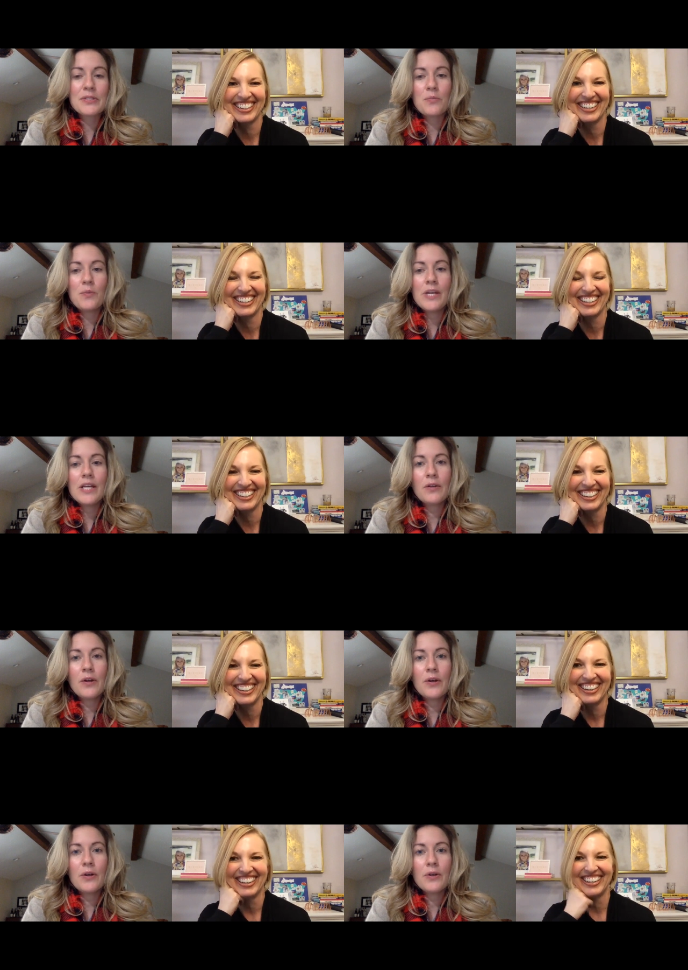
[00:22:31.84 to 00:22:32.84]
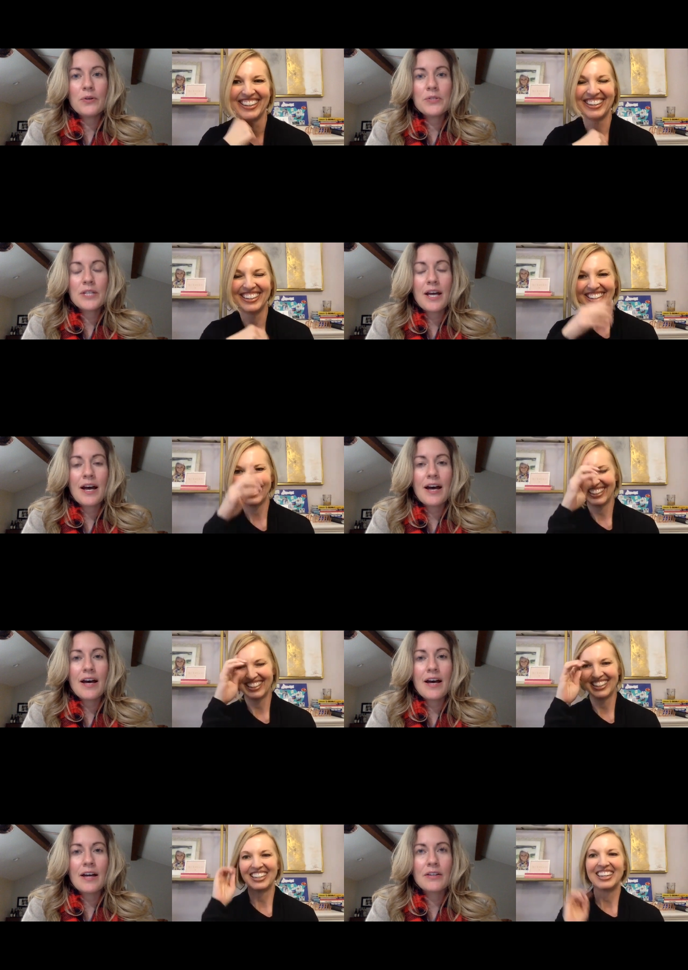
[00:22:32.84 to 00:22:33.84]
Speaker 1: so we closed
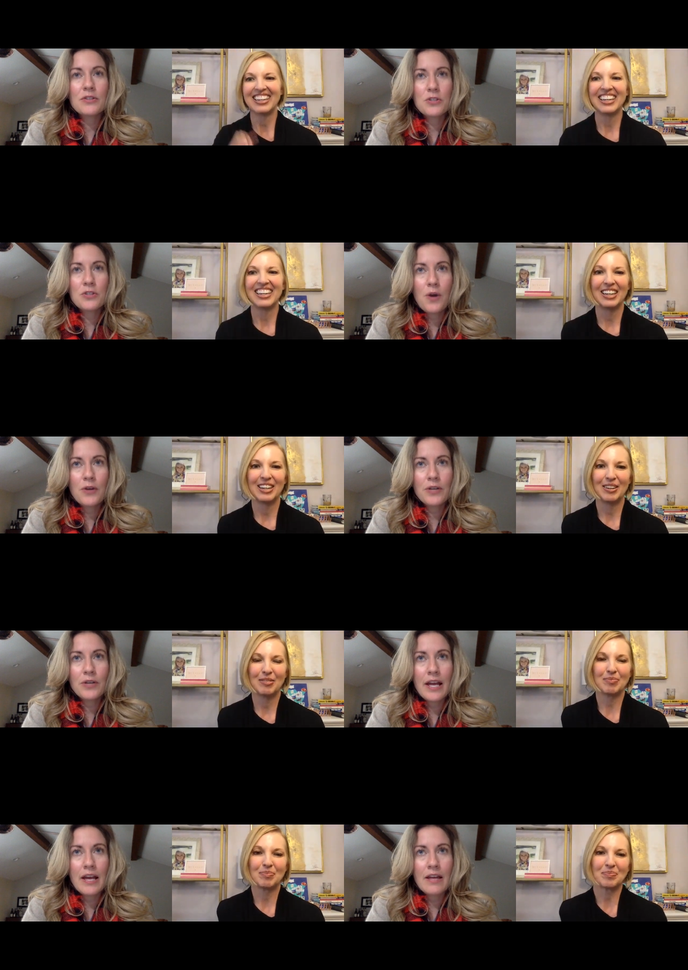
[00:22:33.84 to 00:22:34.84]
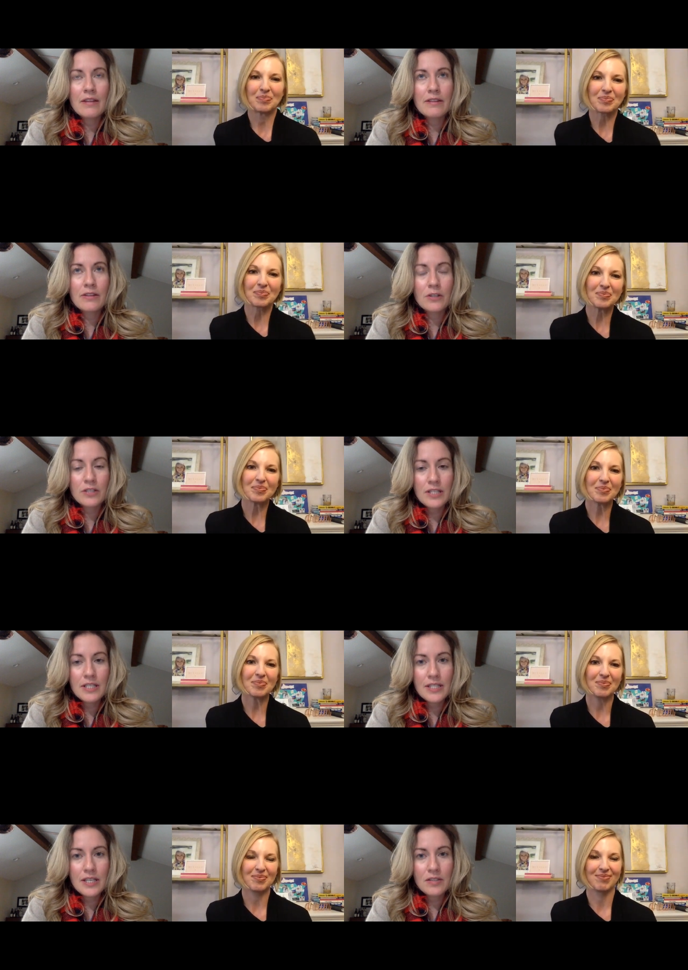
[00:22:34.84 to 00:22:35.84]
at uh,
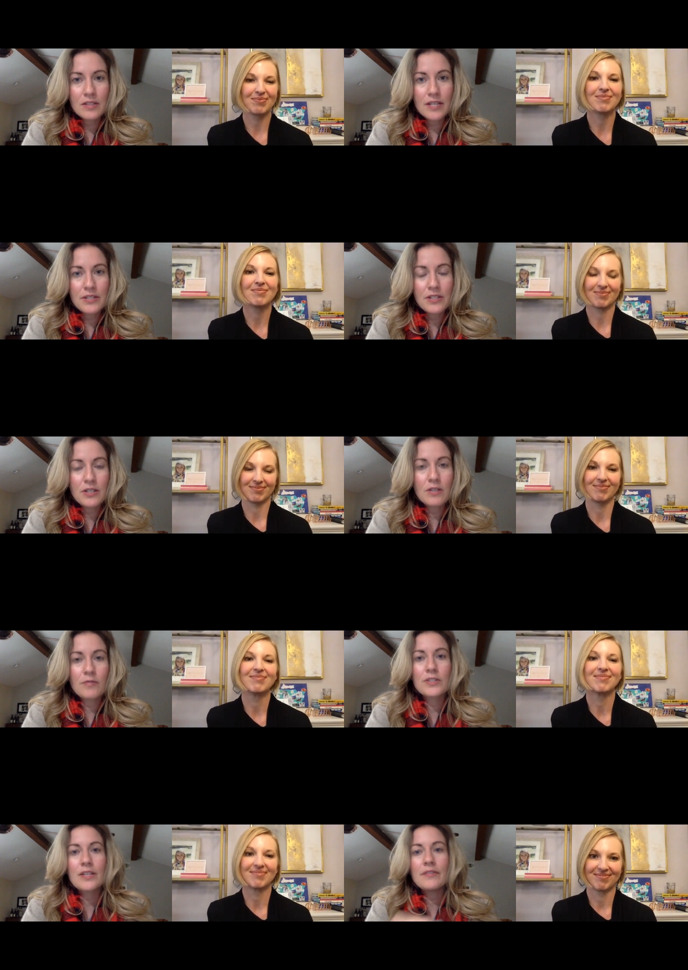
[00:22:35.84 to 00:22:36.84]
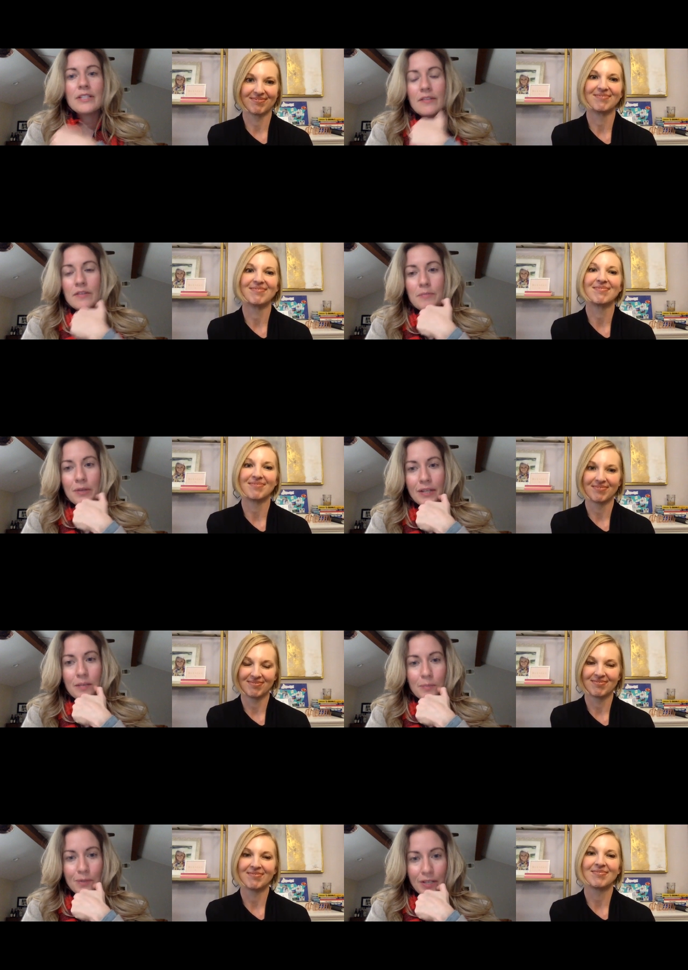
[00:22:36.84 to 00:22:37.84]
213 sales last year for 77
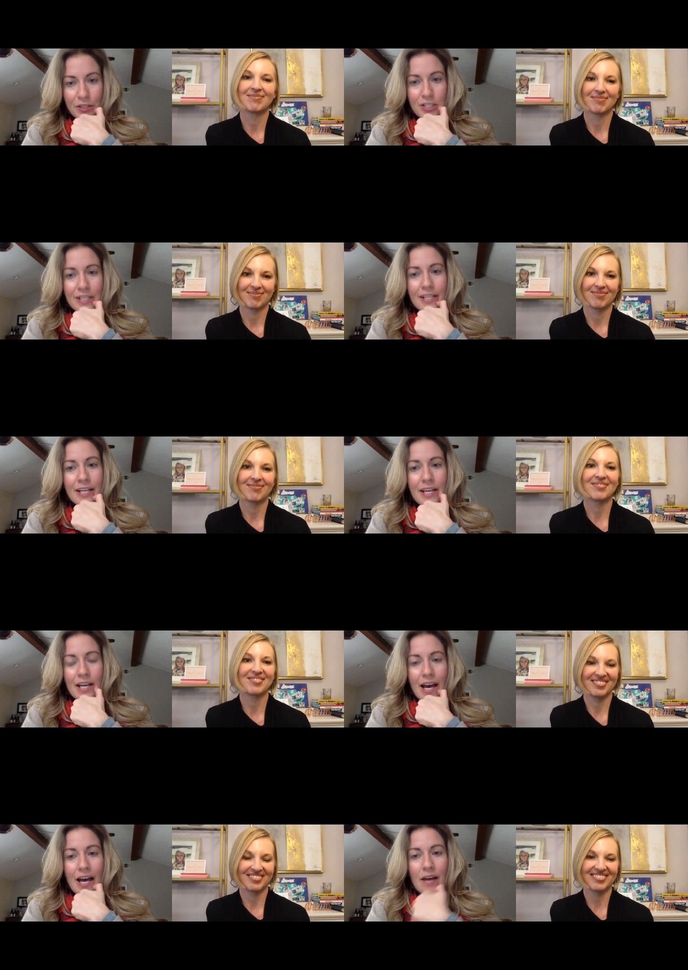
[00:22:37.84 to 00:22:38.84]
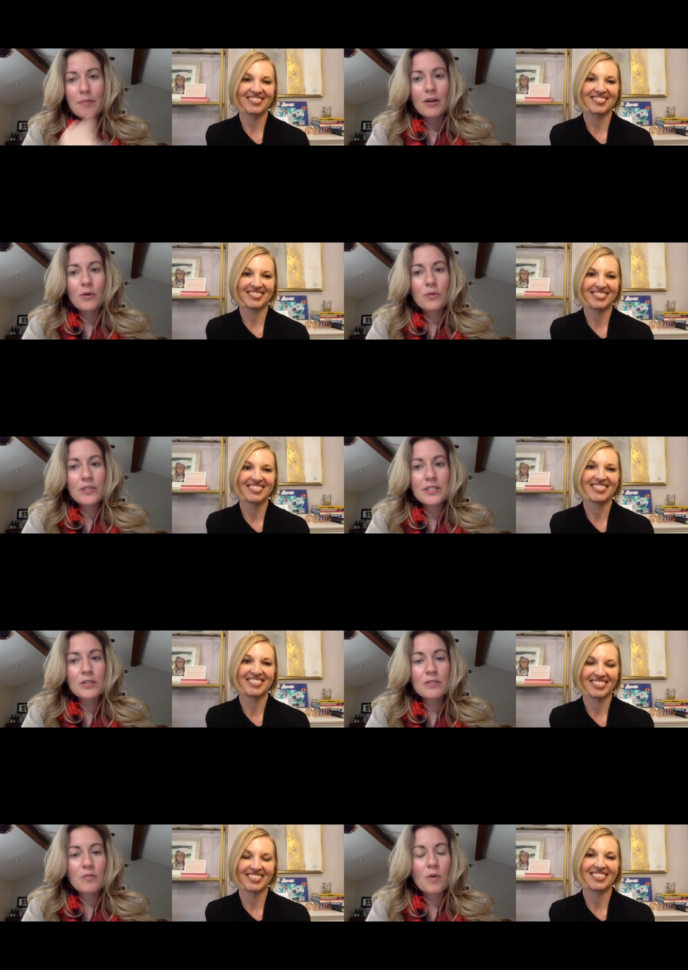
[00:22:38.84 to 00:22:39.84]
million in production. Mm-hmm. Um, our goal this
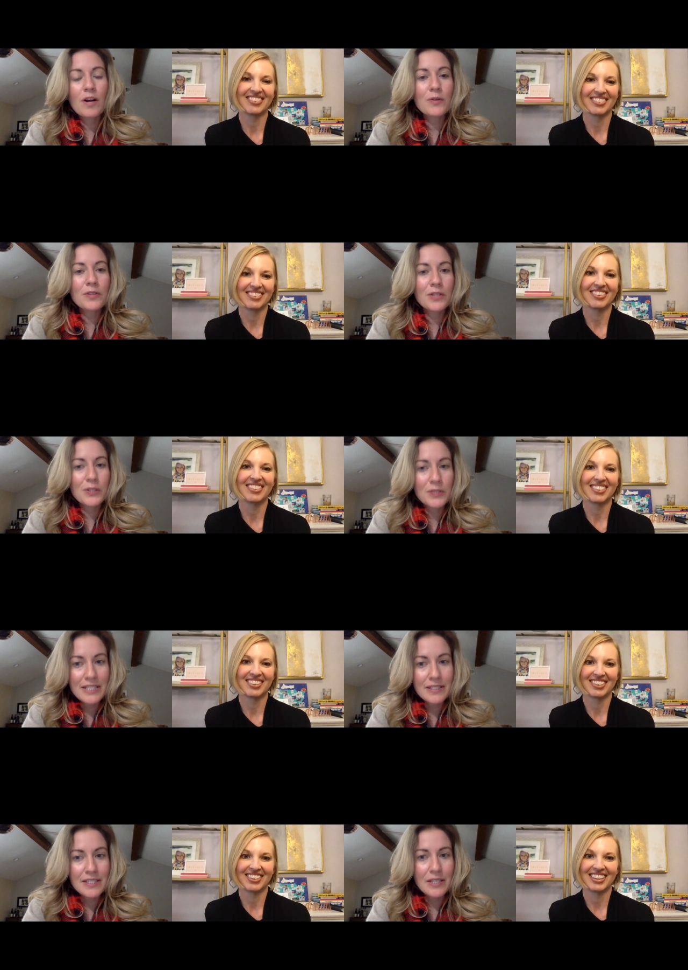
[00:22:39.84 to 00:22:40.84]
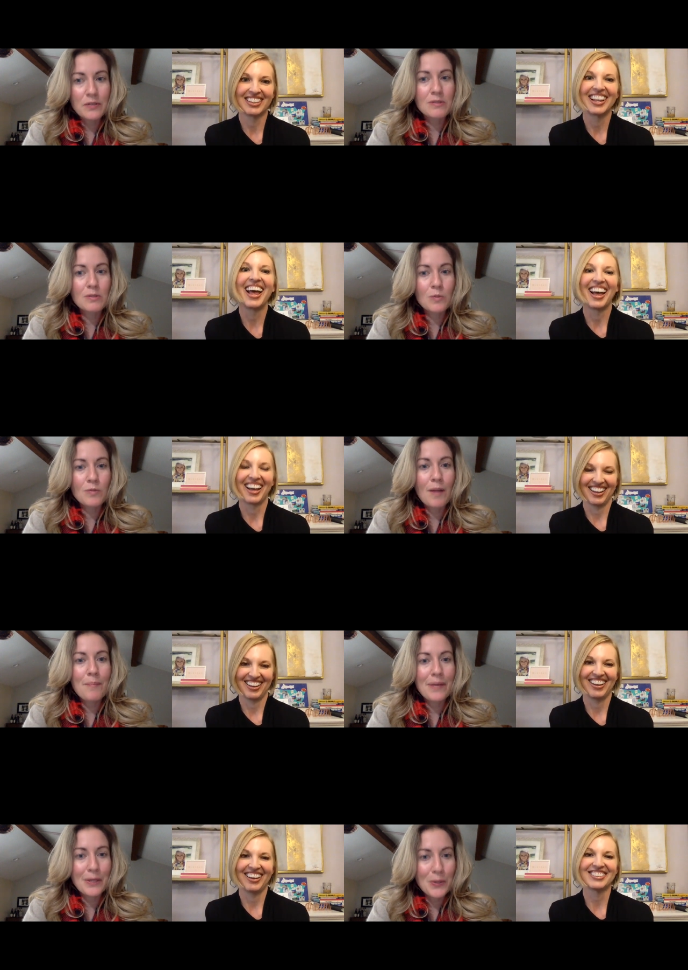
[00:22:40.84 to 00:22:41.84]
year is 413 sales. So we've
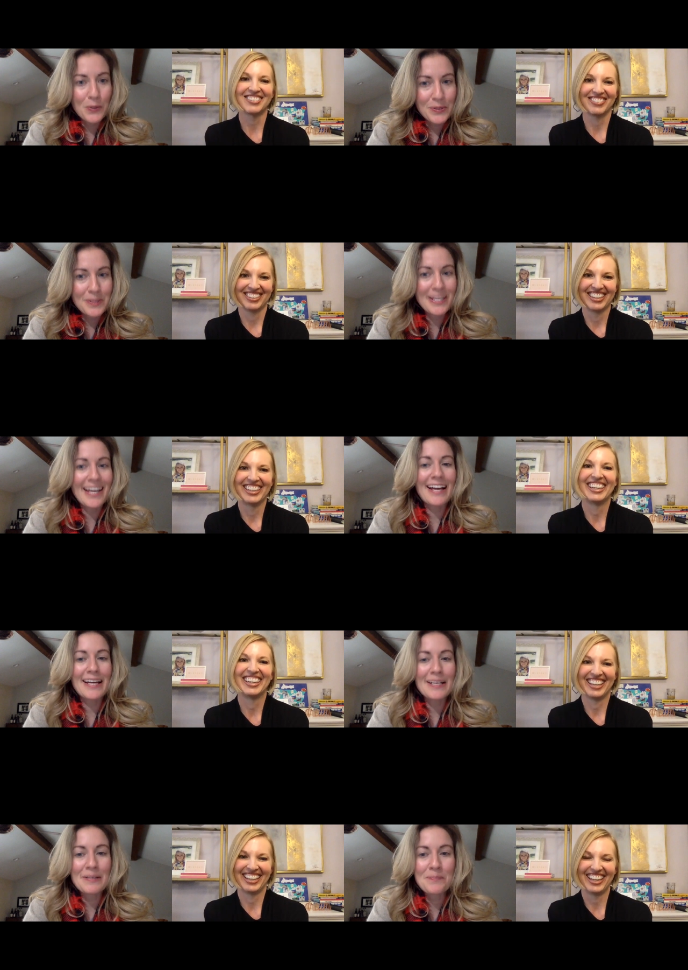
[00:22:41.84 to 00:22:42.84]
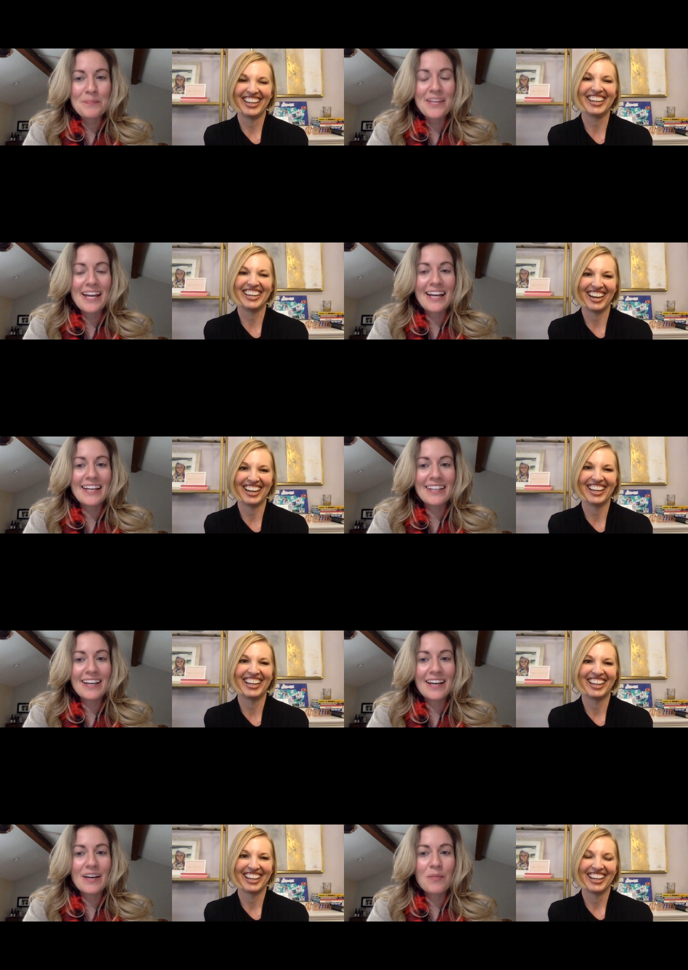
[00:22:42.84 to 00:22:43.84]
got big goals, um, and
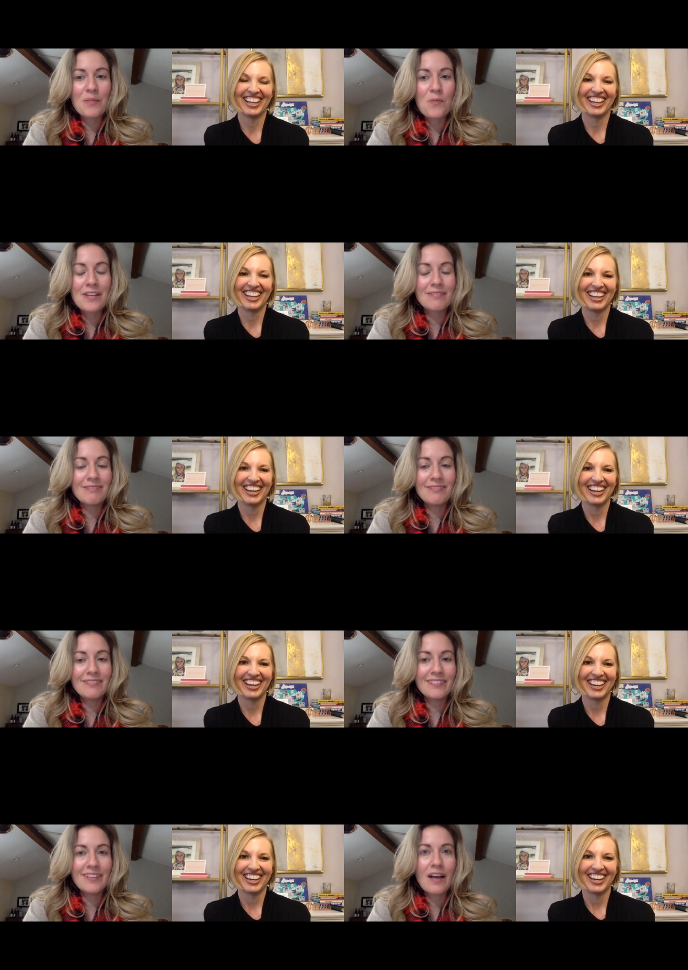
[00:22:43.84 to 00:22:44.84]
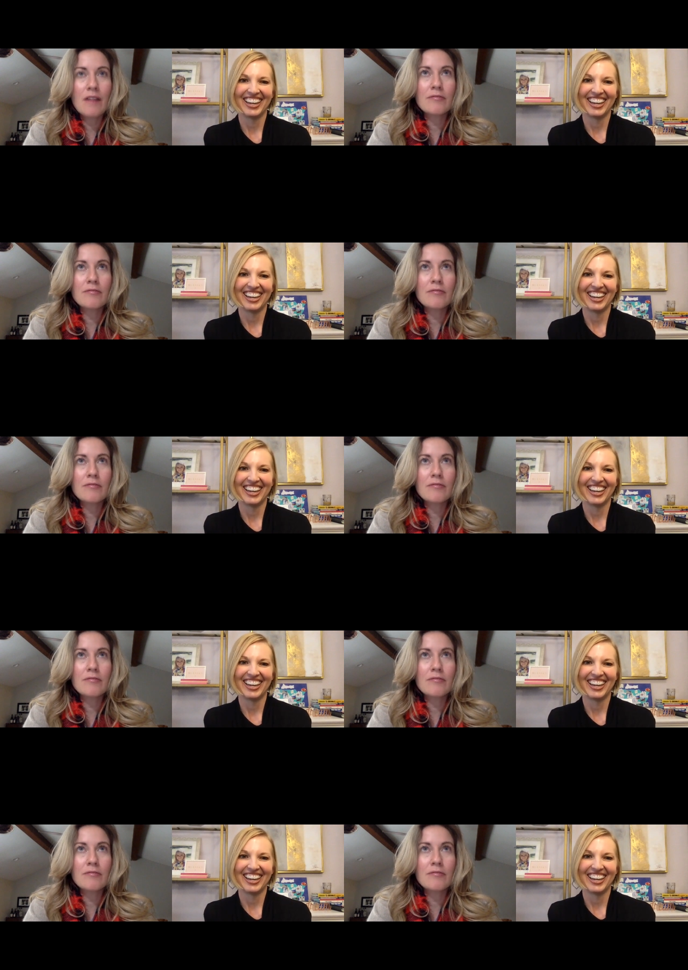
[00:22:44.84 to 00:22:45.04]
uh, we love